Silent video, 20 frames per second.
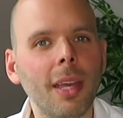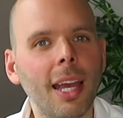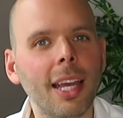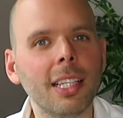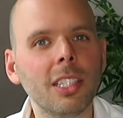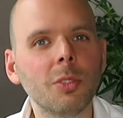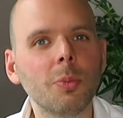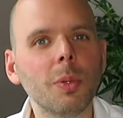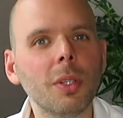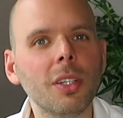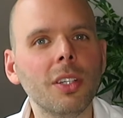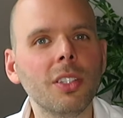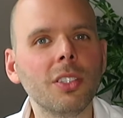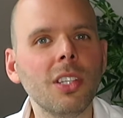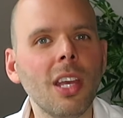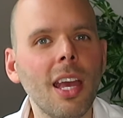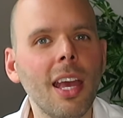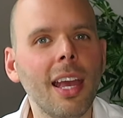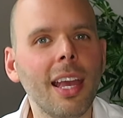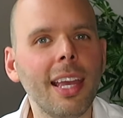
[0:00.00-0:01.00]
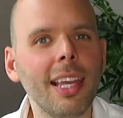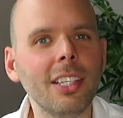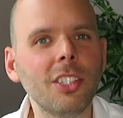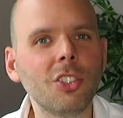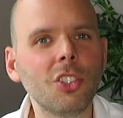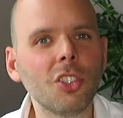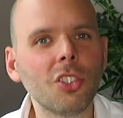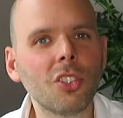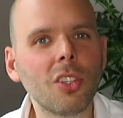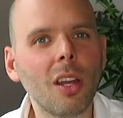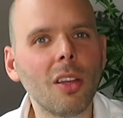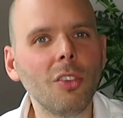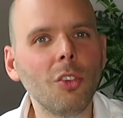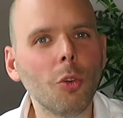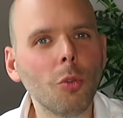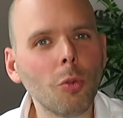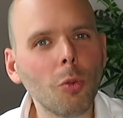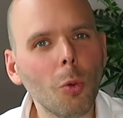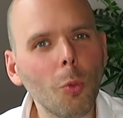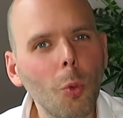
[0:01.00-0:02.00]
gains, because it's just
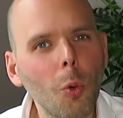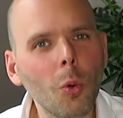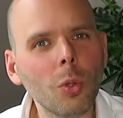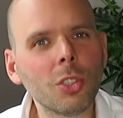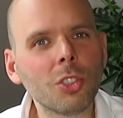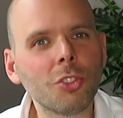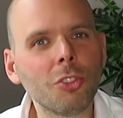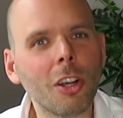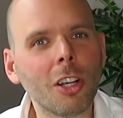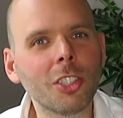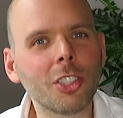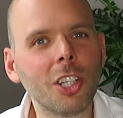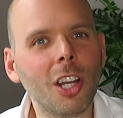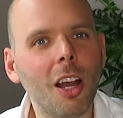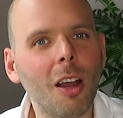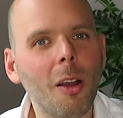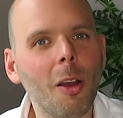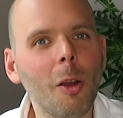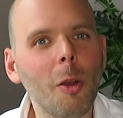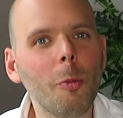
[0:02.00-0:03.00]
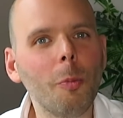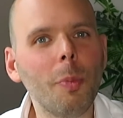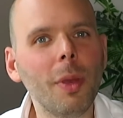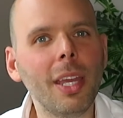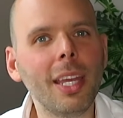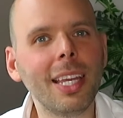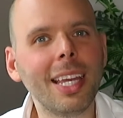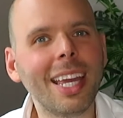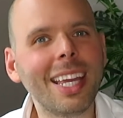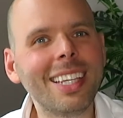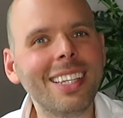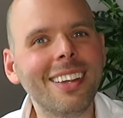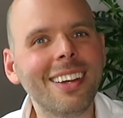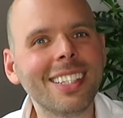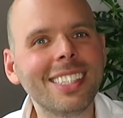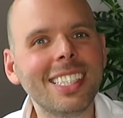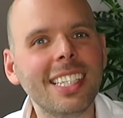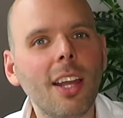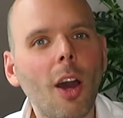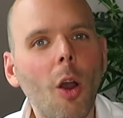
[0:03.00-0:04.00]
your reward structure being
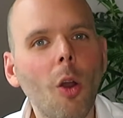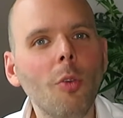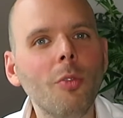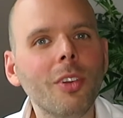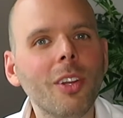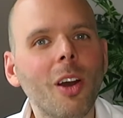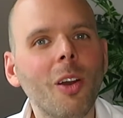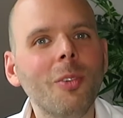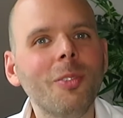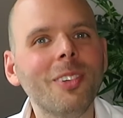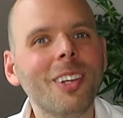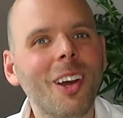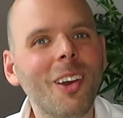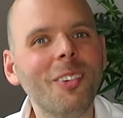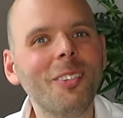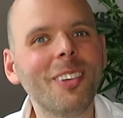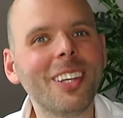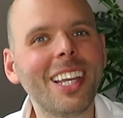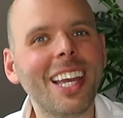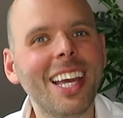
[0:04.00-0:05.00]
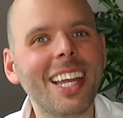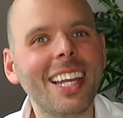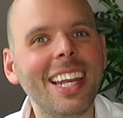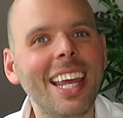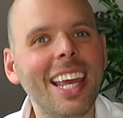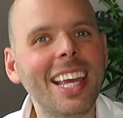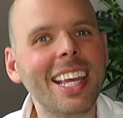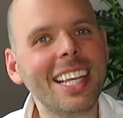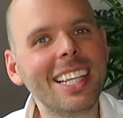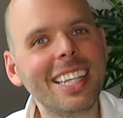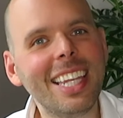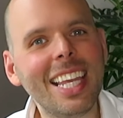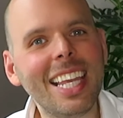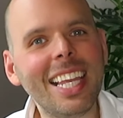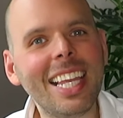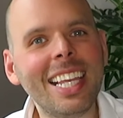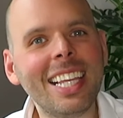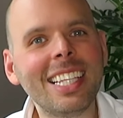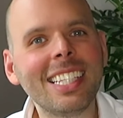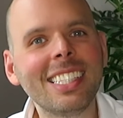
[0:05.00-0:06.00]
ignited over and over and over again in the
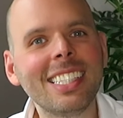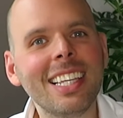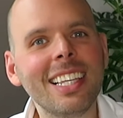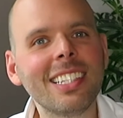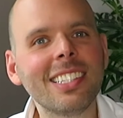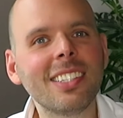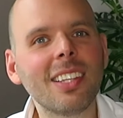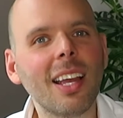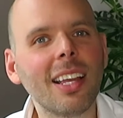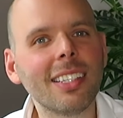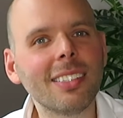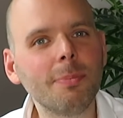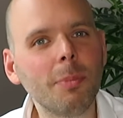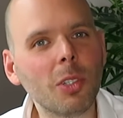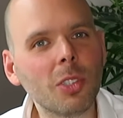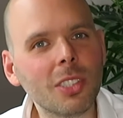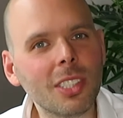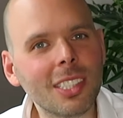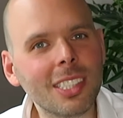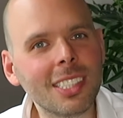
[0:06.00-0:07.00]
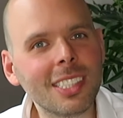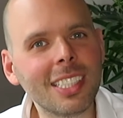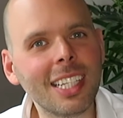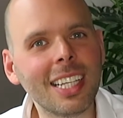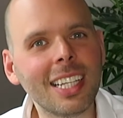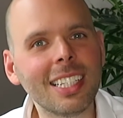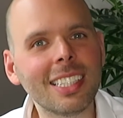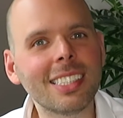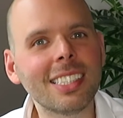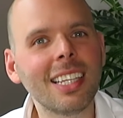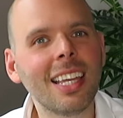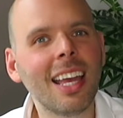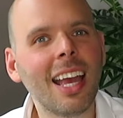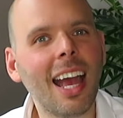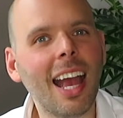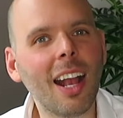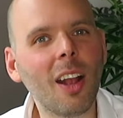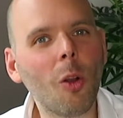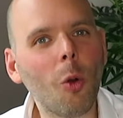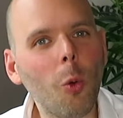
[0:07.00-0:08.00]
easiest, most succinct
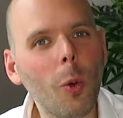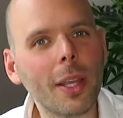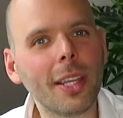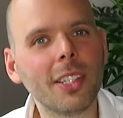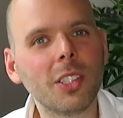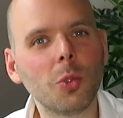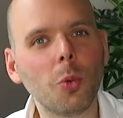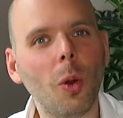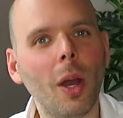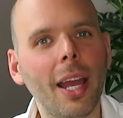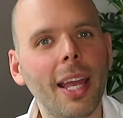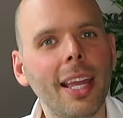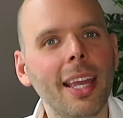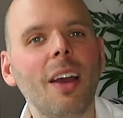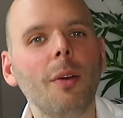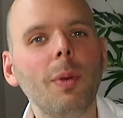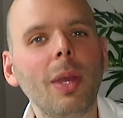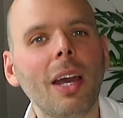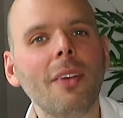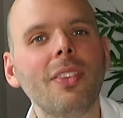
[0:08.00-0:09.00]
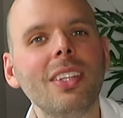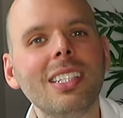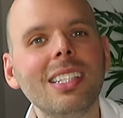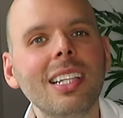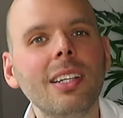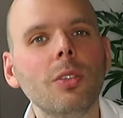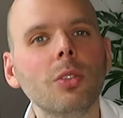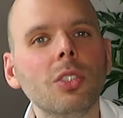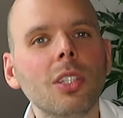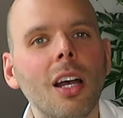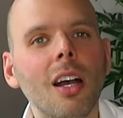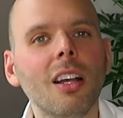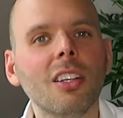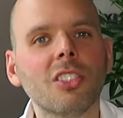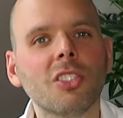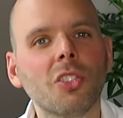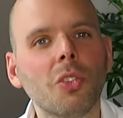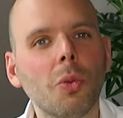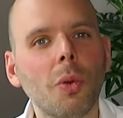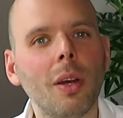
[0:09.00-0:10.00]
and quickest way. We have these little
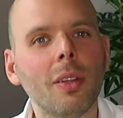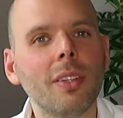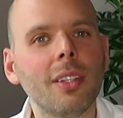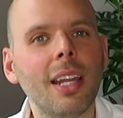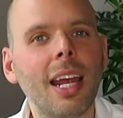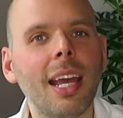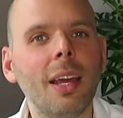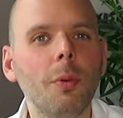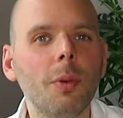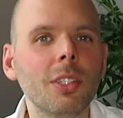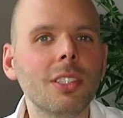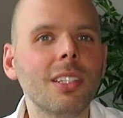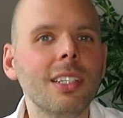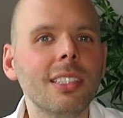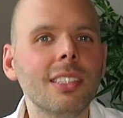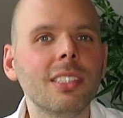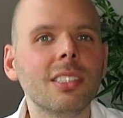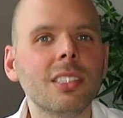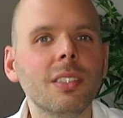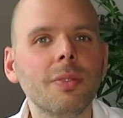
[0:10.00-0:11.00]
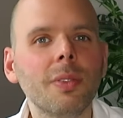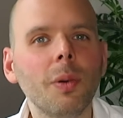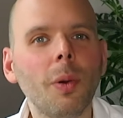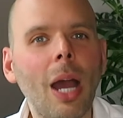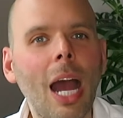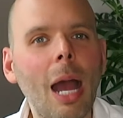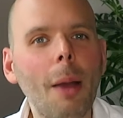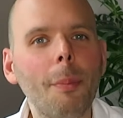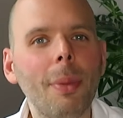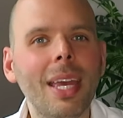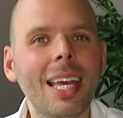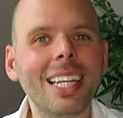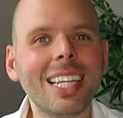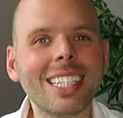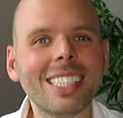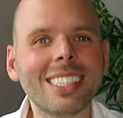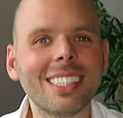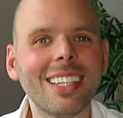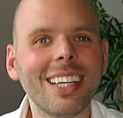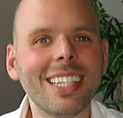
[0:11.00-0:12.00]
tasks throughout the day which lead us to feel happy and
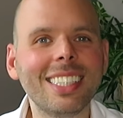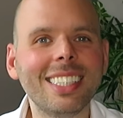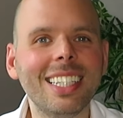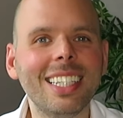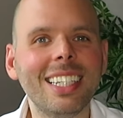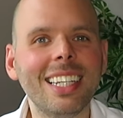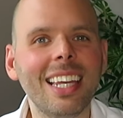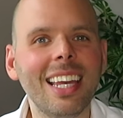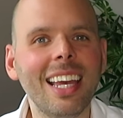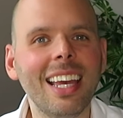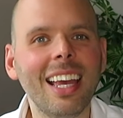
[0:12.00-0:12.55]
excited